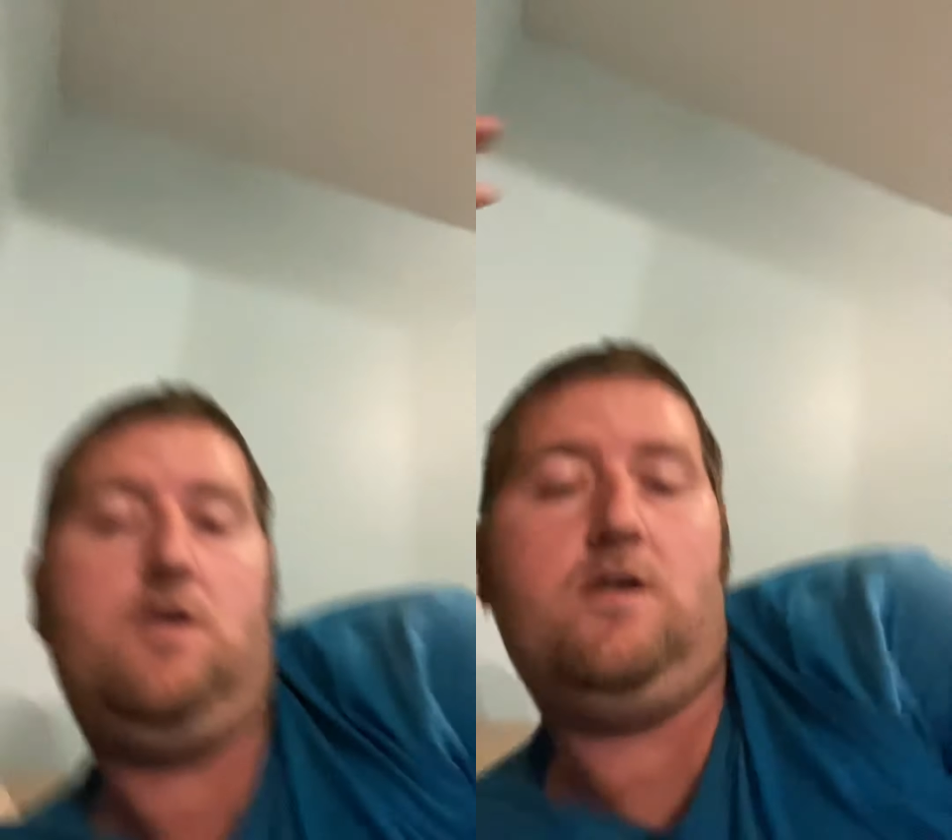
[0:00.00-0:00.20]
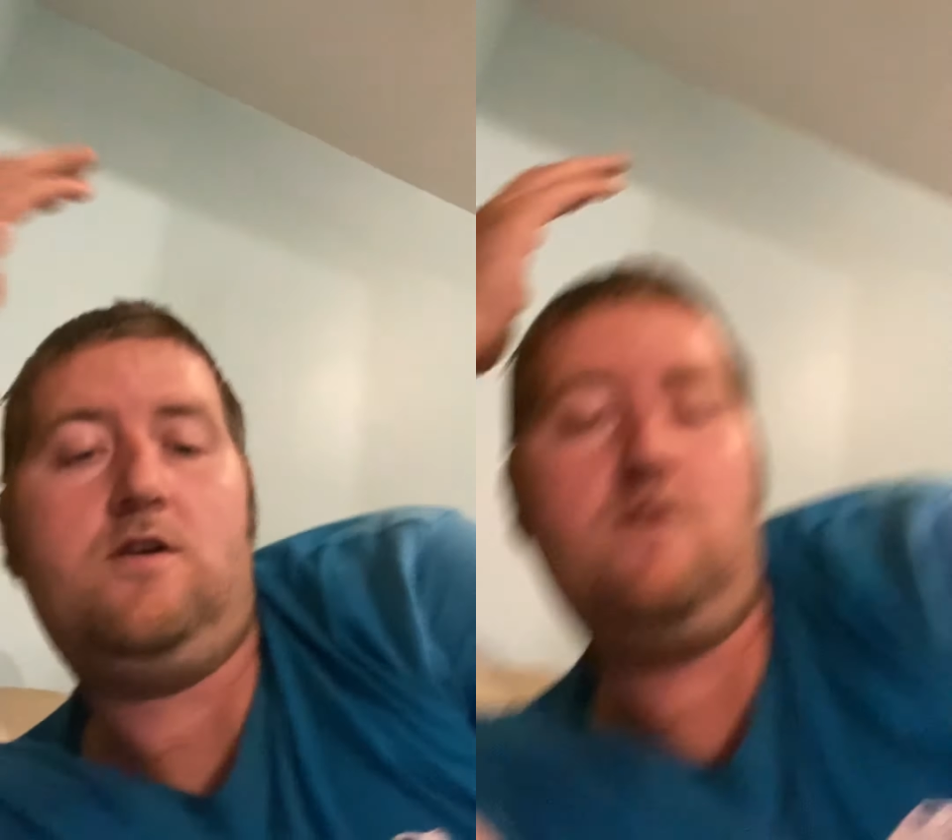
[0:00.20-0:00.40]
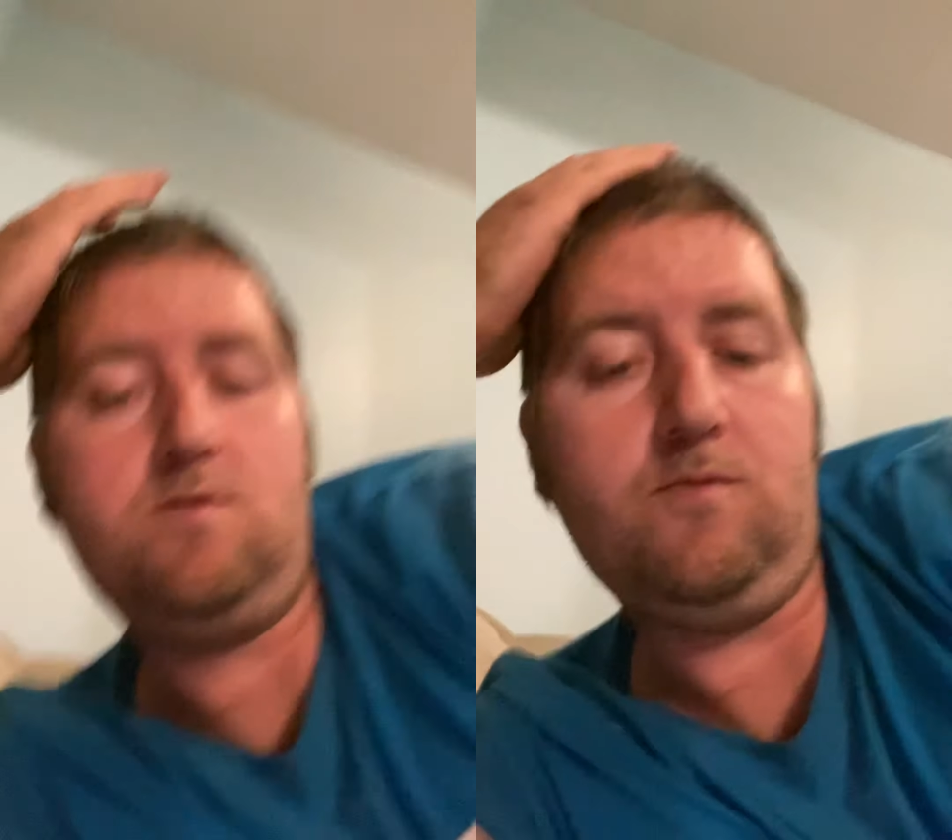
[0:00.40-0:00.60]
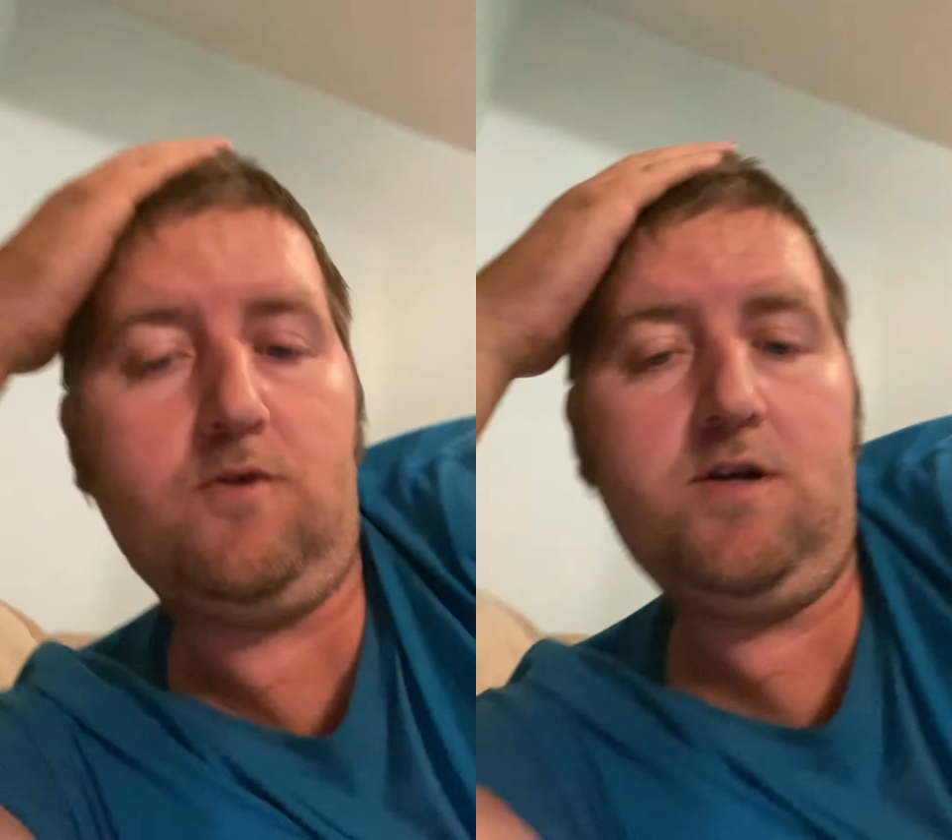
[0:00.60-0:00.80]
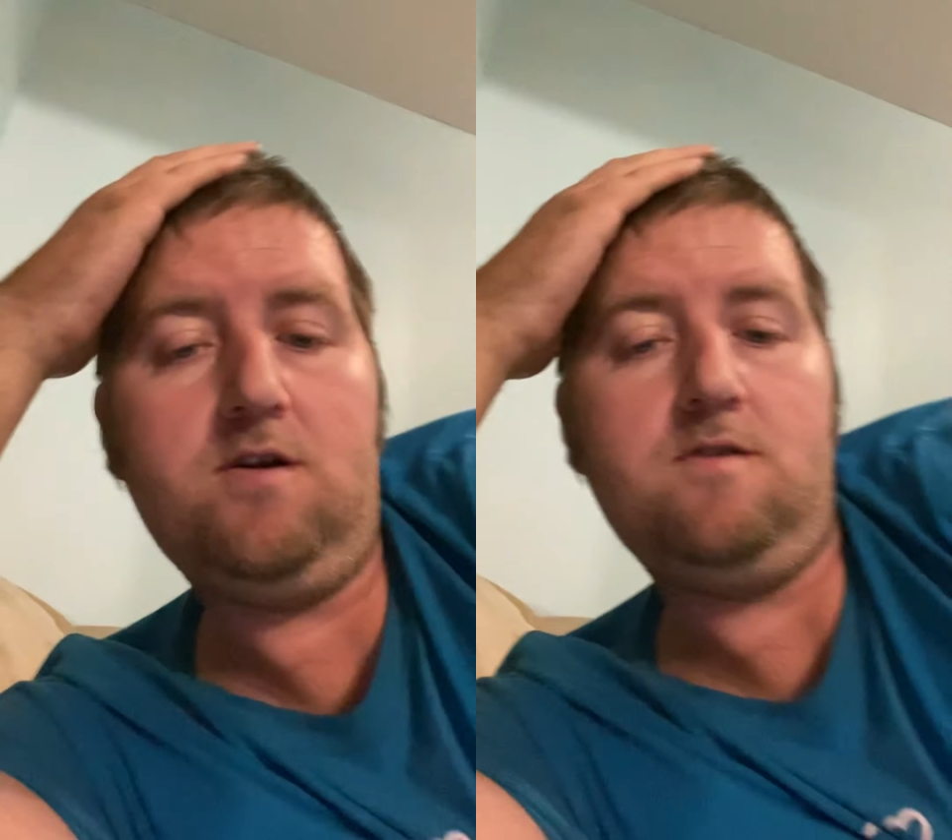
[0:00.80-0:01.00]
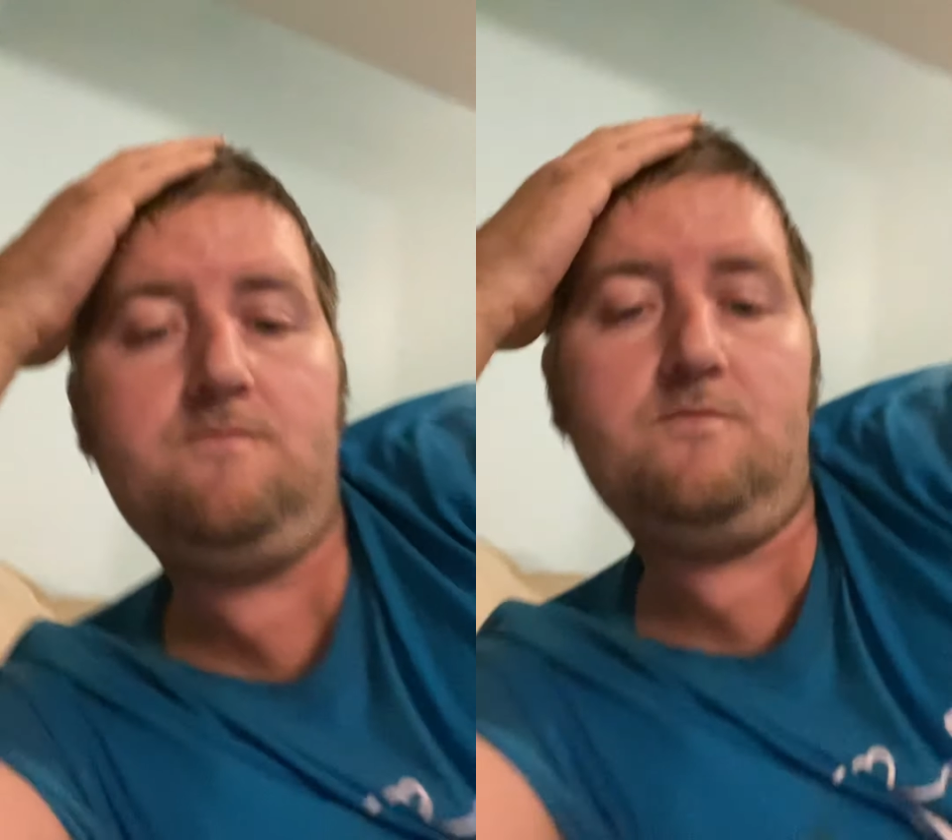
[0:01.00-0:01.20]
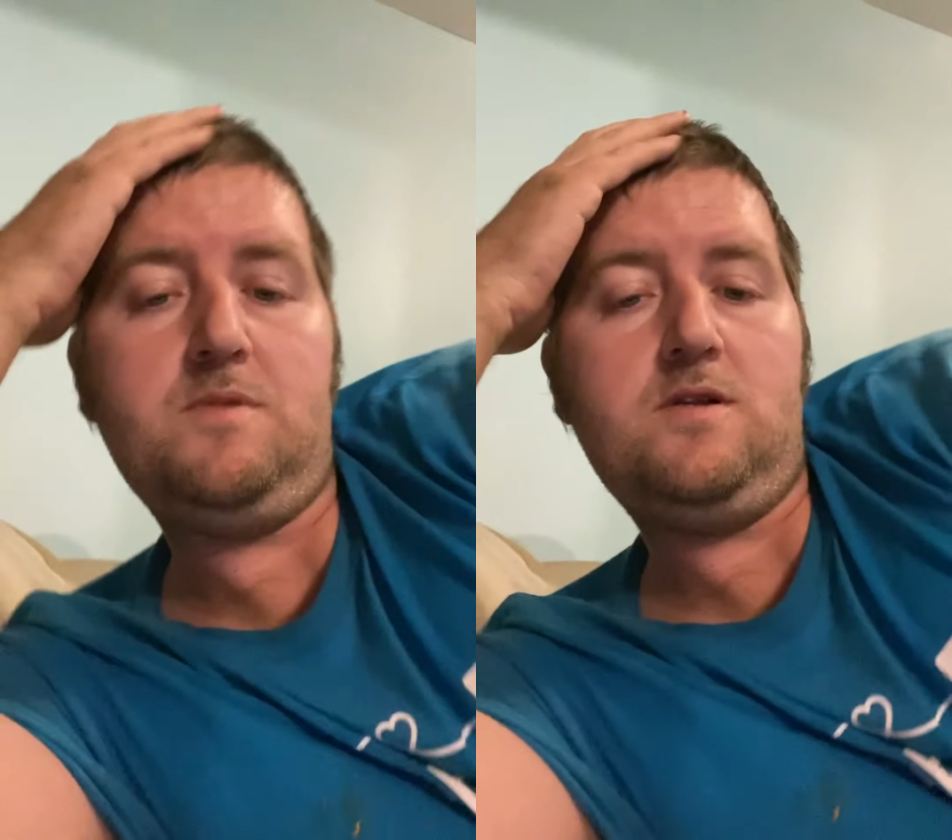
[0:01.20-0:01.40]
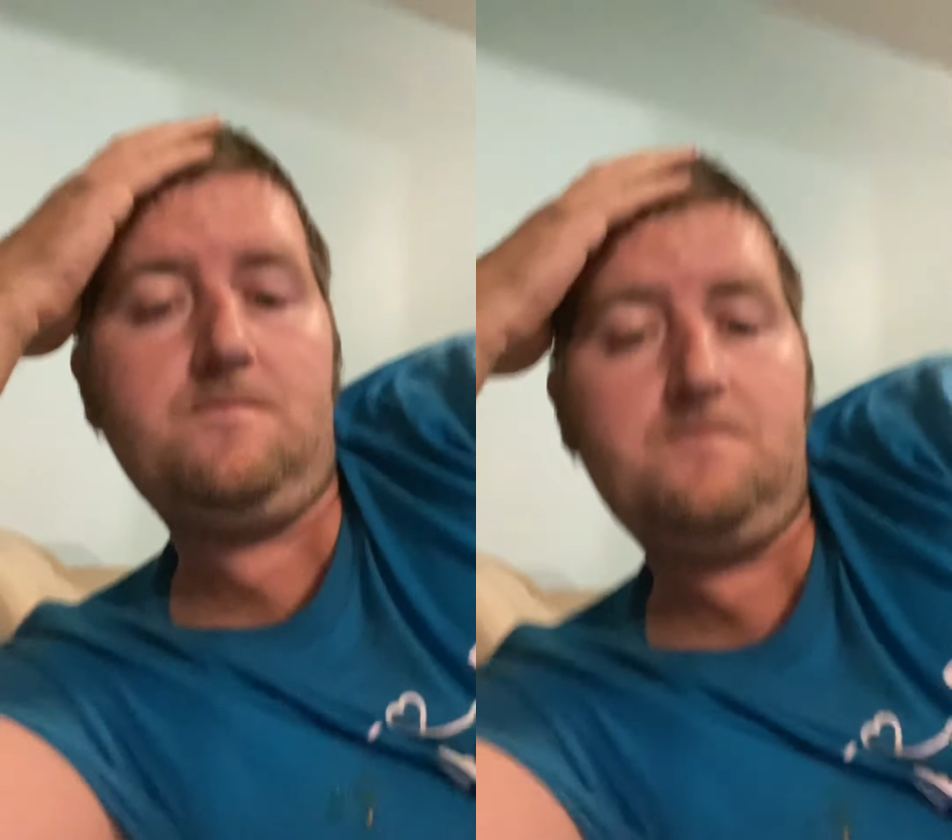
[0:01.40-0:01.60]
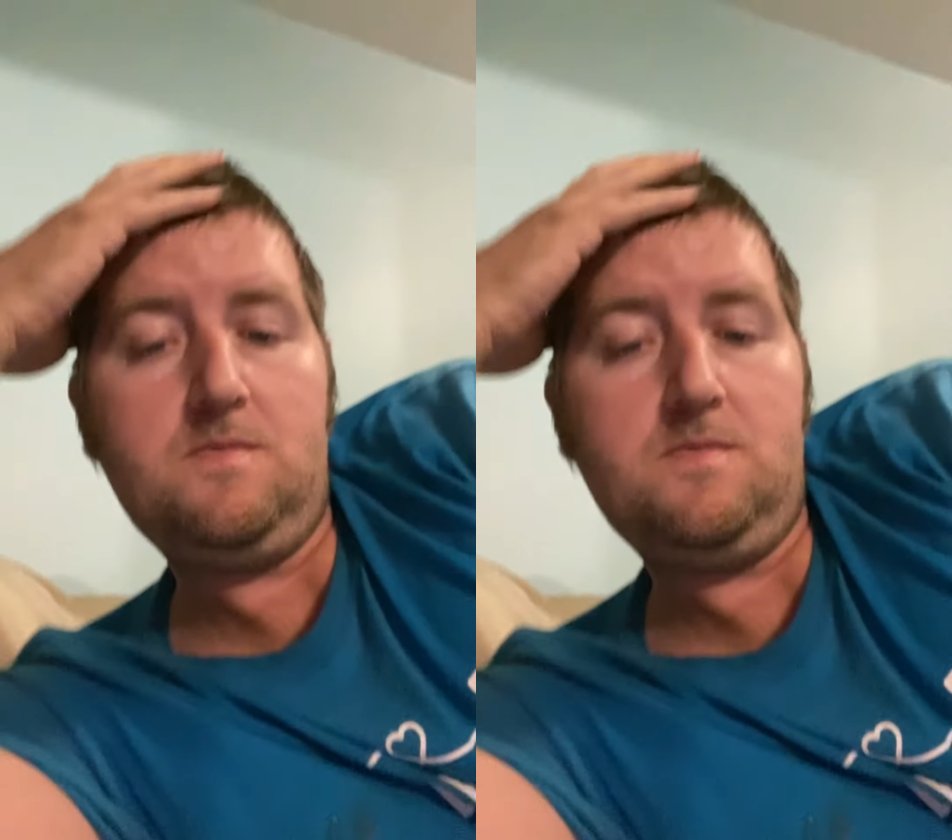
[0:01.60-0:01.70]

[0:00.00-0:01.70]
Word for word: to get comfortable here for a minute.